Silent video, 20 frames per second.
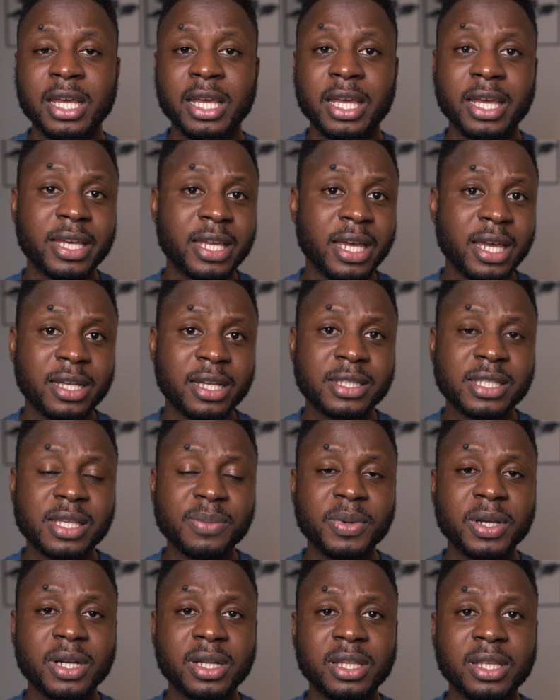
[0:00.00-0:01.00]
Again,
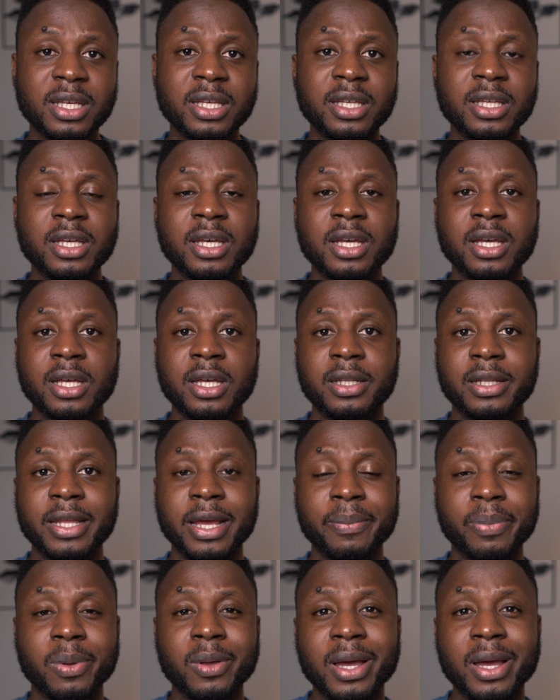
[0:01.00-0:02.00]
typically,
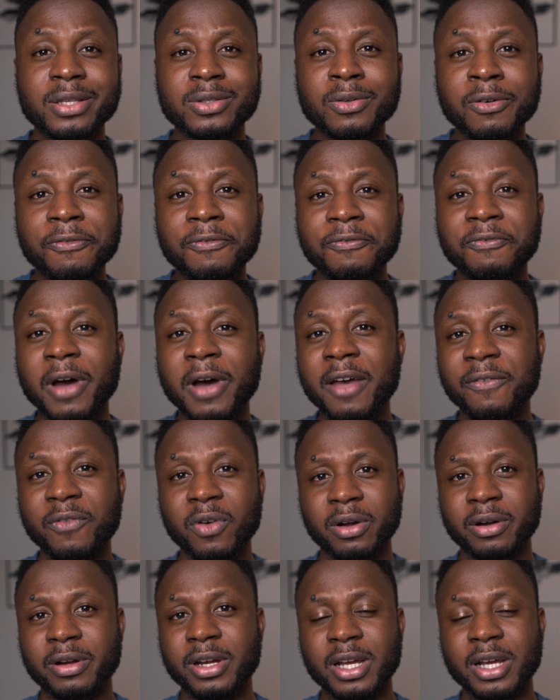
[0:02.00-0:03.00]
employers don't file
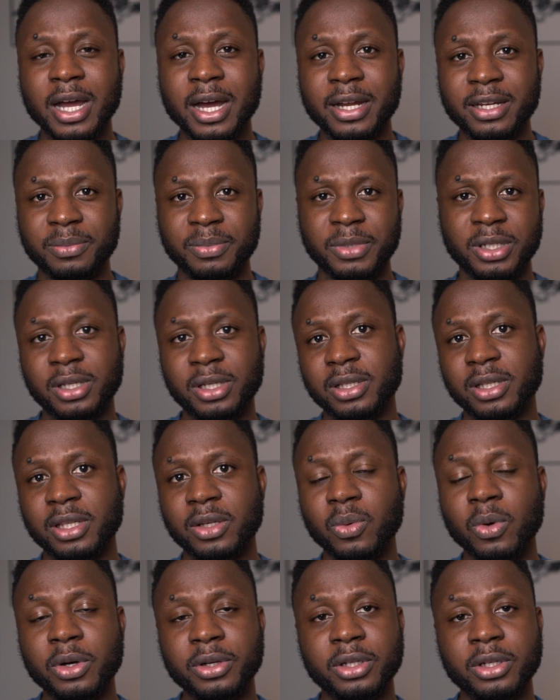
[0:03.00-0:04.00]
for green card immediately.
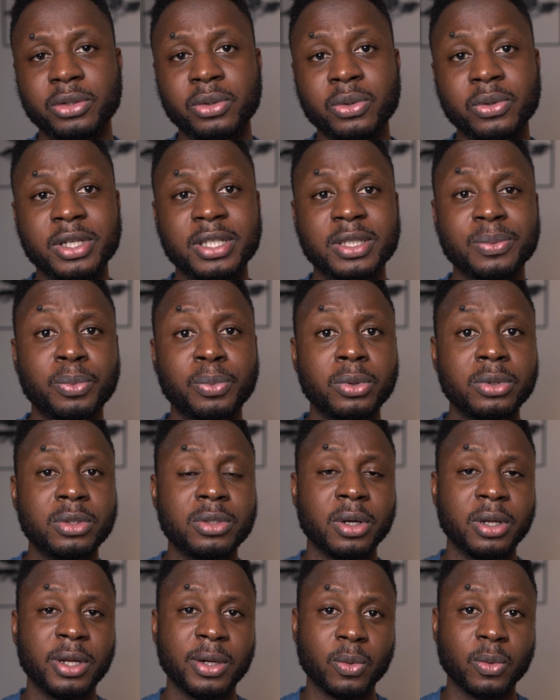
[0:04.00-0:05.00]
What they do is put
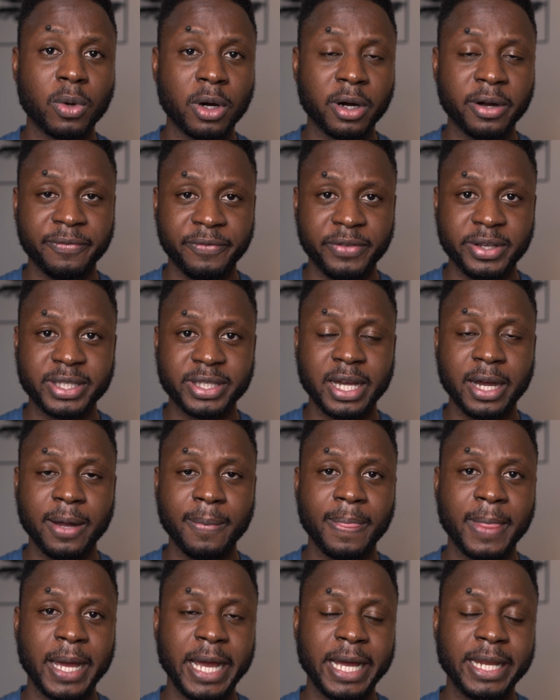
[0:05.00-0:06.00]
you on a work
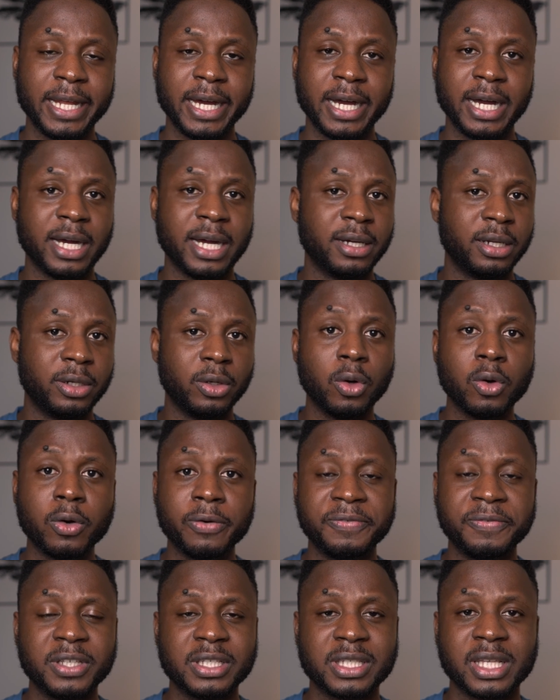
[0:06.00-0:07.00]
visa, either an O
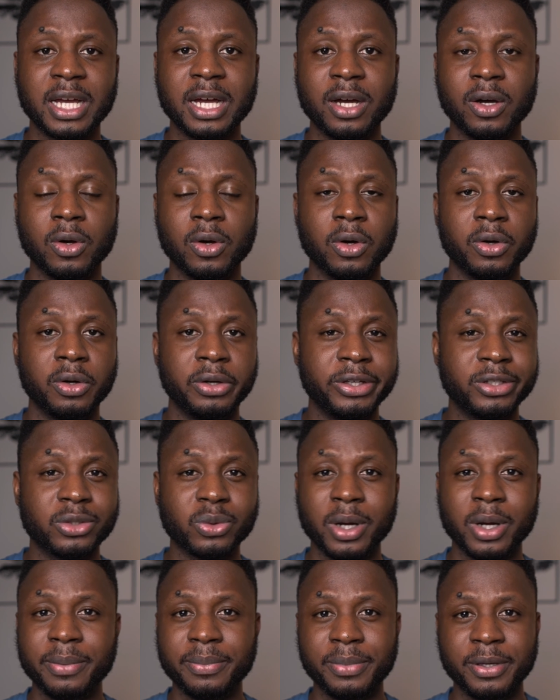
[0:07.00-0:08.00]
visa or
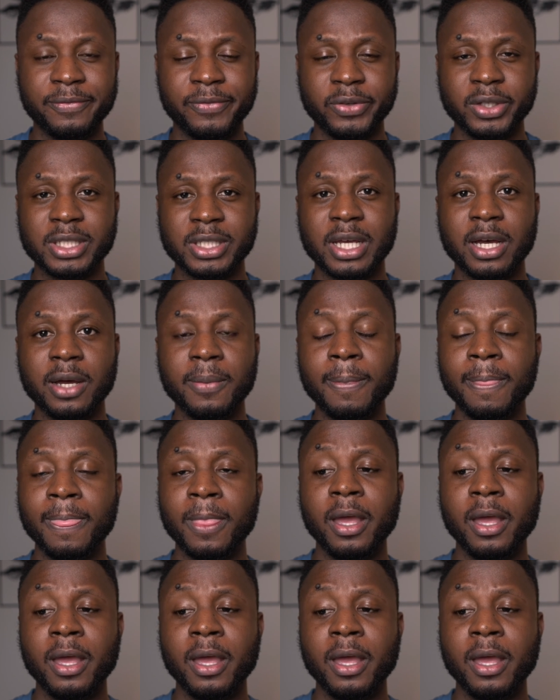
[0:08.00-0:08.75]
H1B visa.